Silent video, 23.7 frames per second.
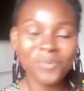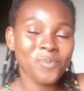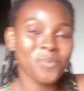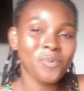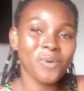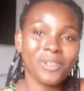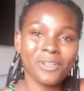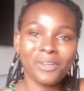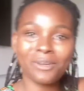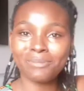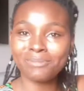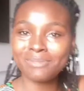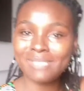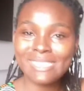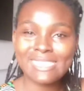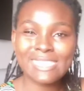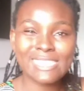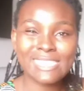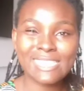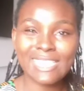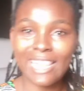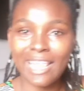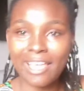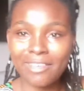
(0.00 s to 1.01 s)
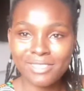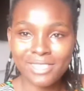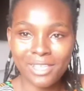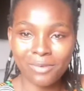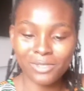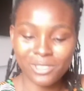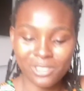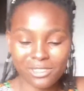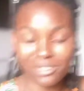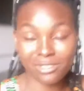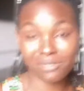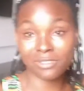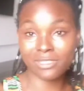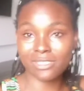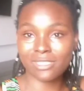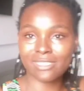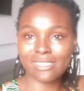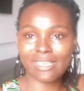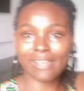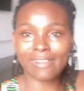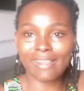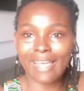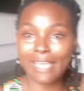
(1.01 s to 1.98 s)
welcome. This is Lifestyle with
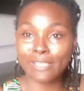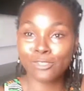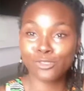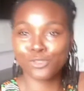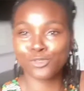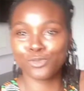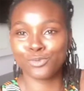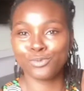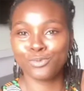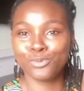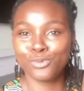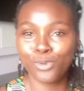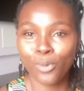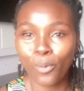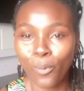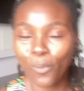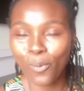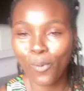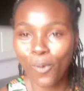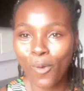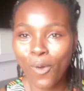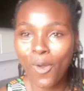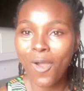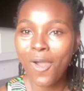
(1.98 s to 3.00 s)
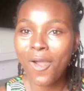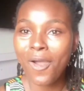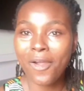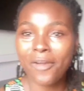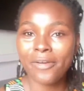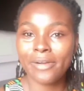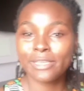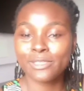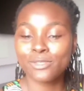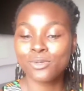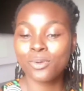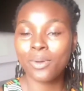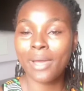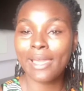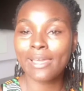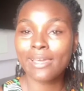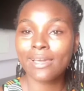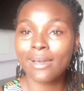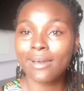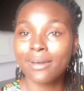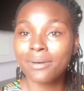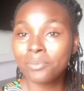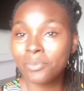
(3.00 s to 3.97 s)
Euniceversatile, as you know. All right, so I
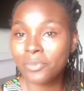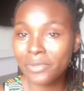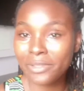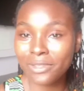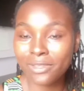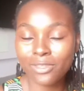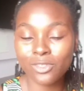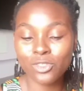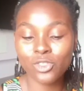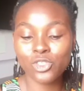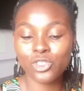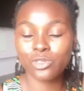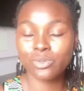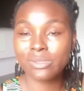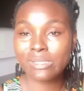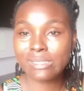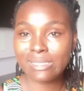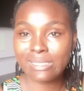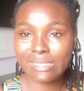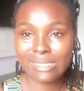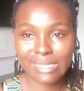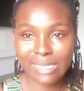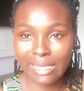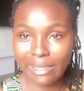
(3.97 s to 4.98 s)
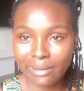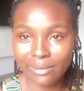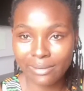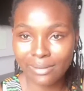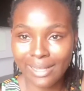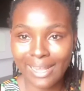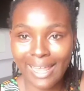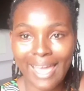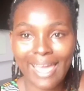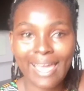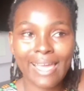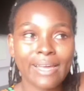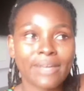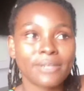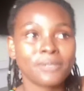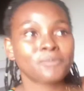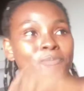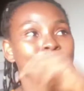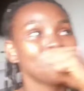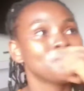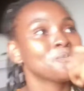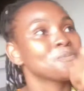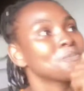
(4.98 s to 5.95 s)
come with juicy tale. Like,
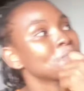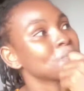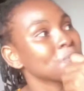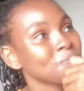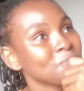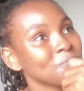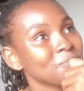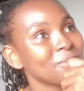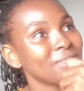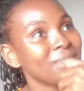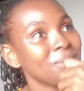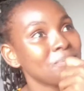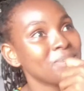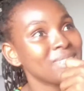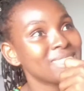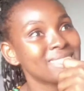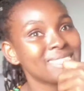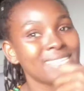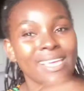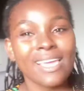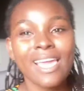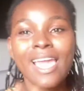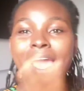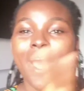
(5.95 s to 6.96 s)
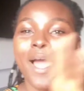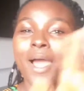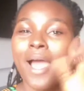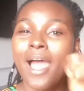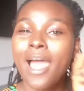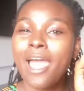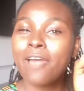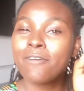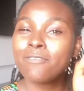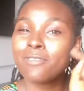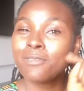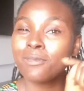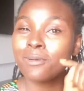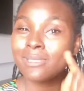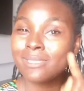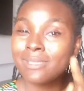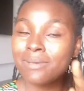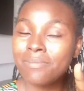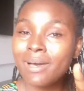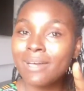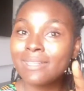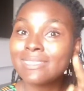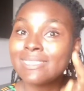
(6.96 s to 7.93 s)
let me see. I have thought
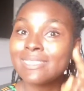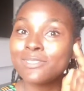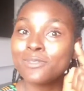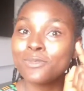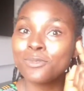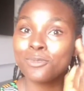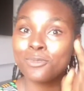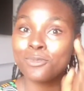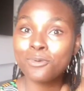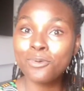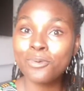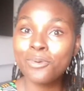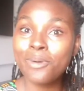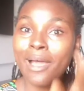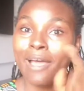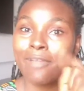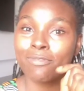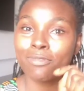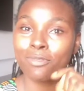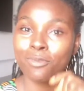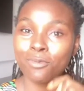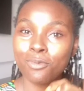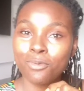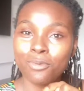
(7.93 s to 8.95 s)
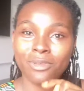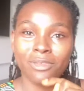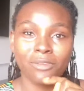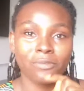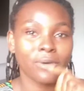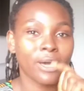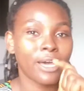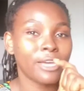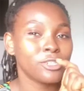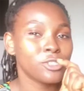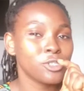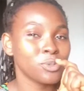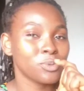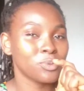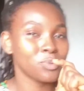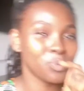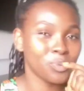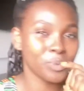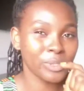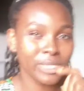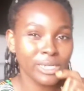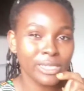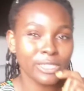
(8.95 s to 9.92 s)
about this through and through if I should
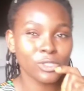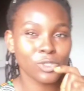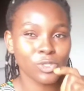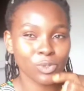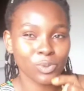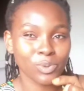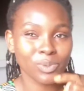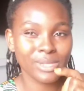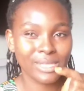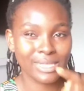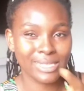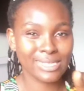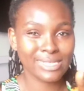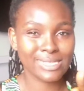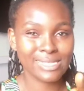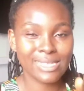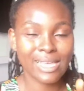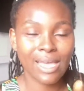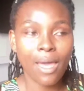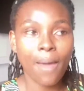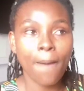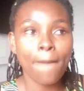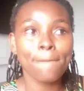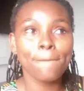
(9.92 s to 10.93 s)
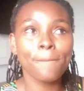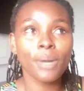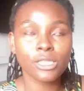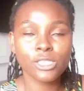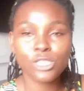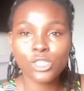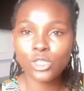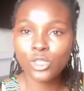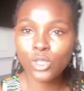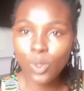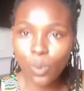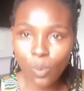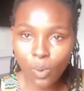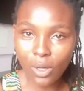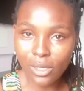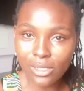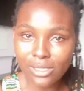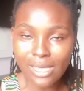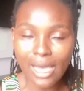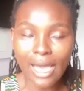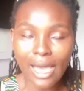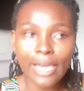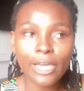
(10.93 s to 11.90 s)
really do this, but you know what?
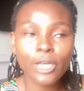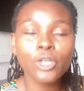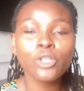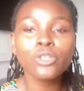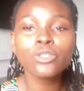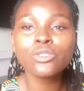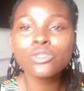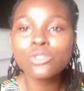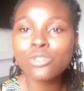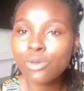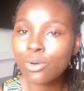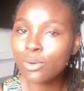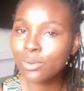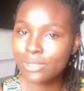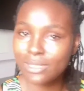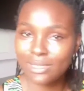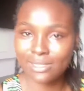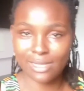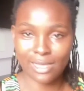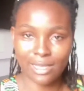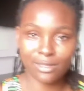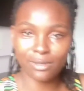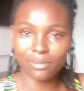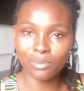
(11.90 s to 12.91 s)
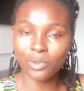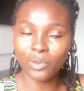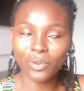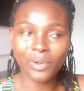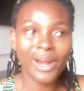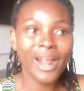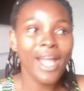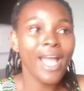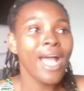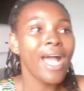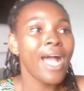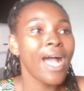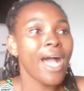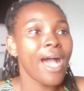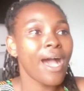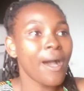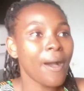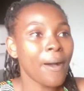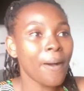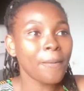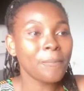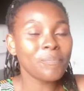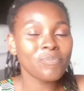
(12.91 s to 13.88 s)
I couldn't hold it anymore.
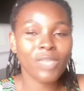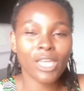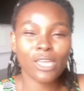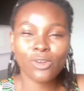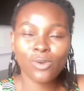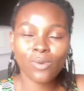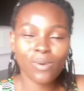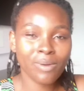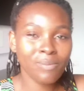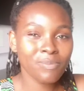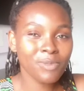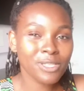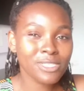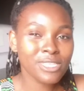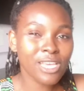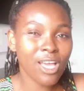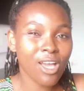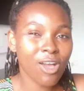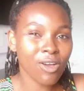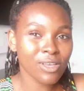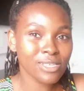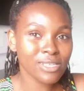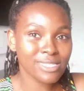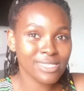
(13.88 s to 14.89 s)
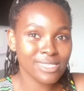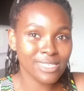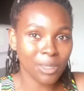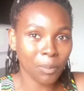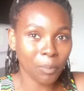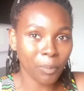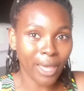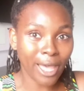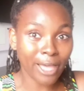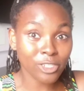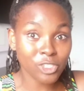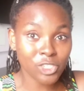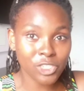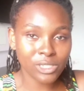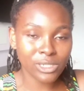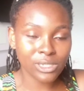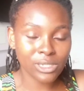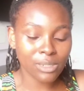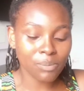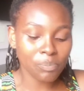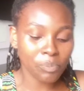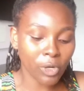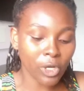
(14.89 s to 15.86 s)
I know I'm not a gossip
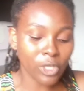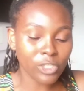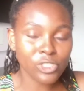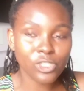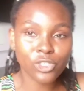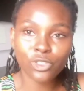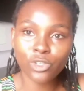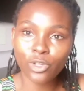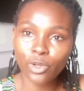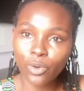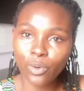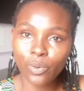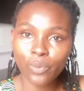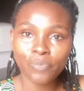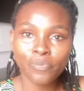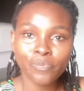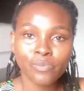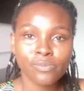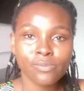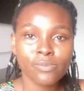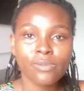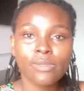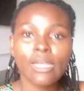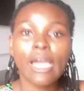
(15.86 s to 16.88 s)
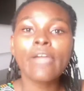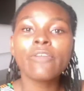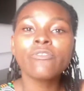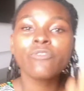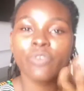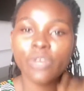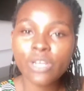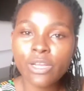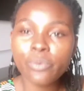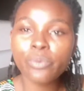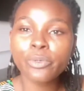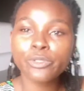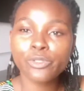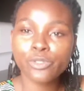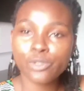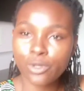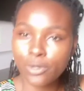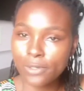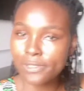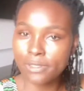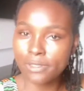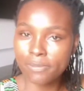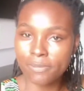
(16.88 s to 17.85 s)
actually, but you know, I really want to
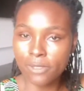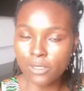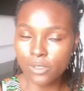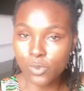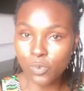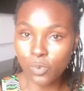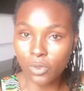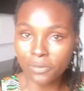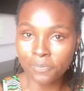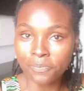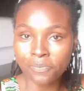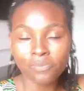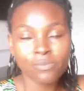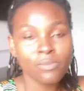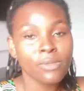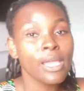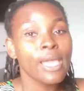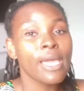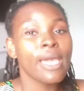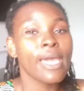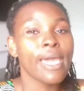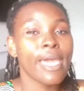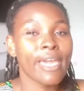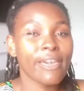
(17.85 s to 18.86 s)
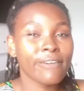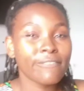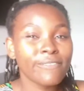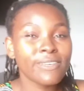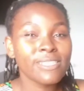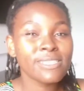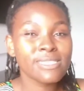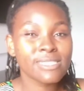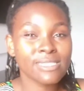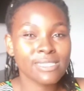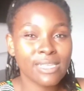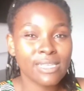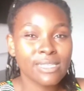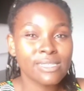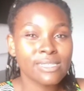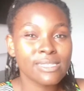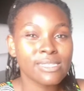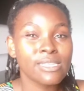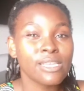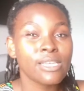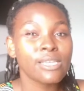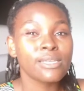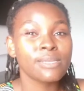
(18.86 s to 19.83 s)
gossip this one. Ever
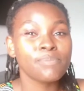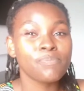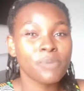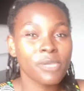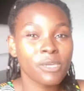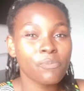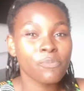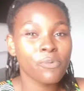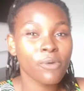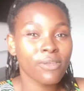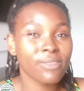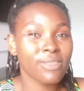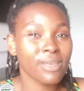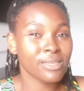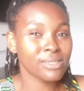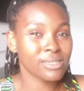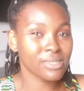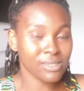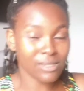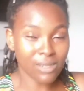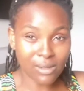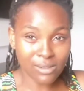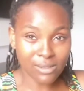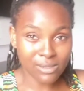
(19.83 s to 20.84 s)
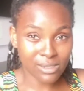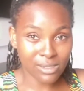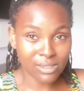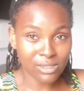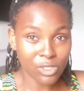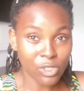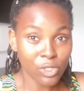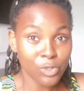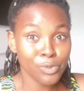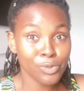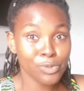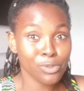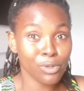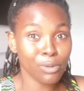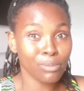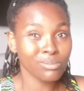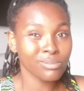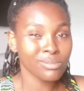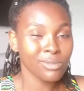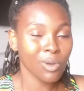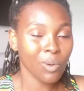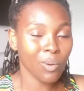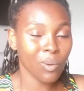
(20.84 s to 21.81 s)
since Big Brother started, some
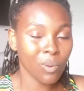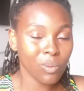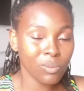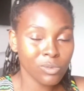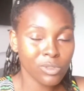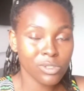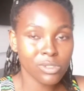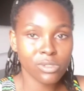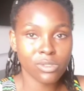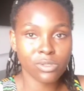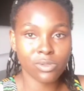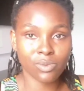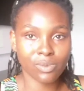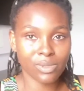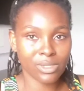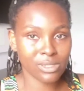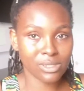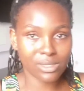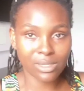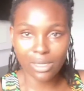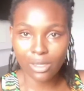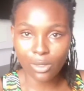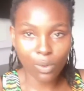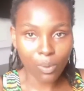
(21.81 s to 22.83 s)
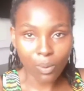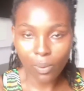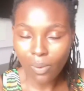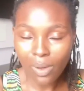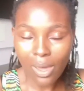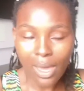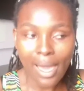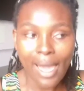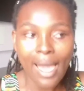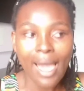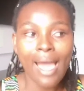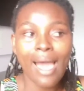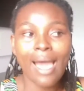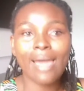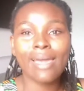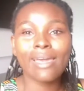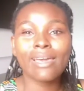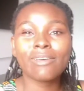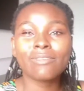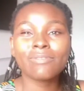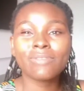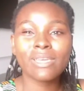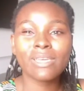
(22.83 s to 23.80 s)
almost 2 weeks ago, I
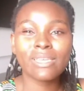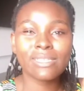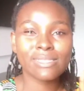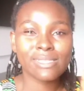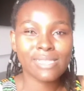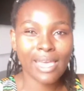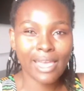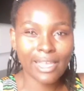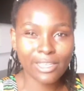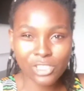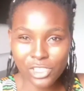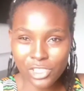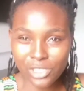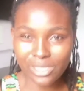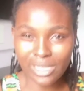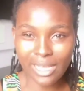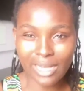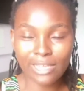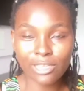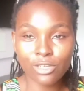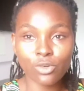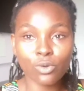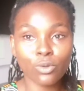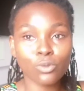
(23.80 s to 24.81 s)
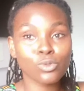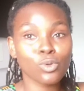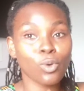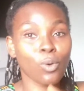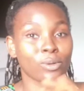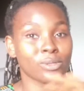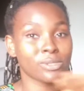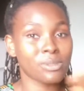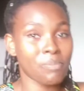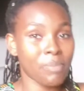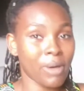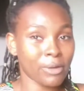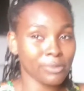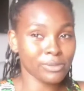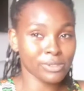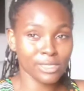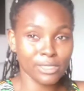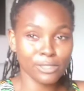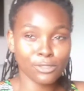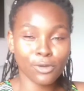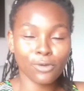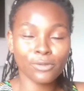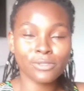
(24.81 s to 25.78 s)
have intentionally not talked about
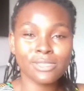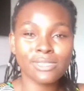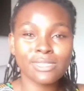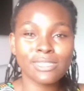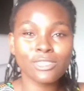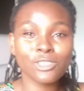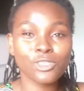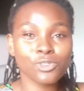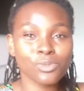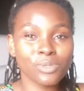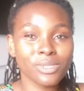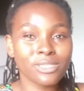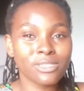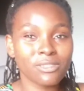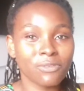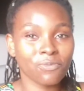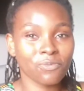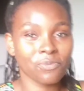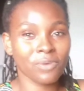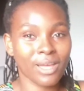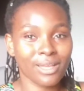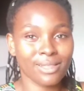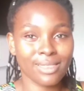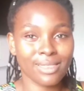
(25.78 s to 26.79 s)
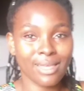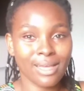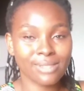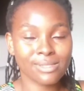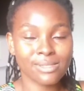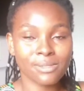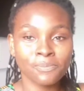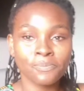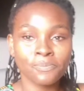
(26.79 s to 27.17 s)
it, considering the fact that